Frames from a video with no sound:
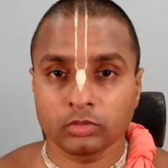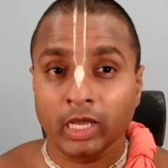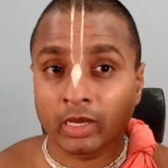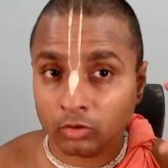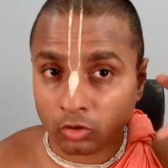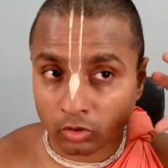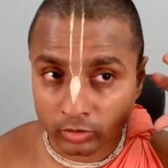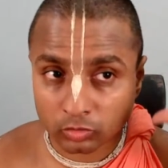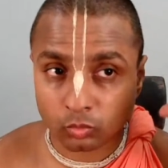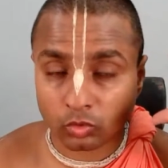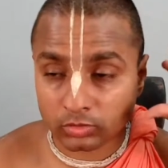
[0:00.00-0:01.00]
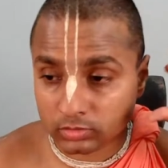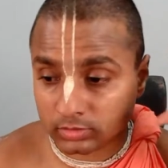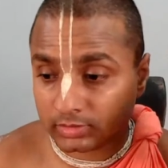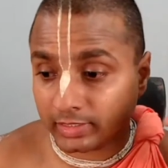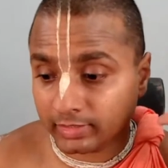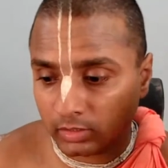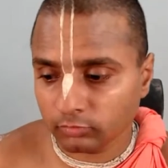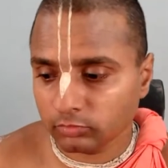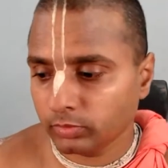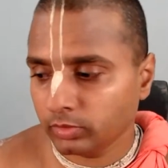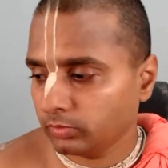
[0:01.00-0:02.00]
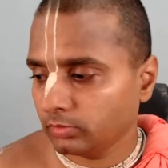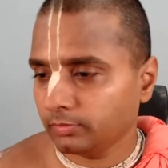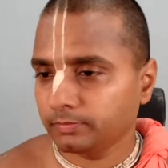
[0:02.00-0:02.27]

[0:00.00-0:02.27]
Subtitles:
according to what is the psyche of the people.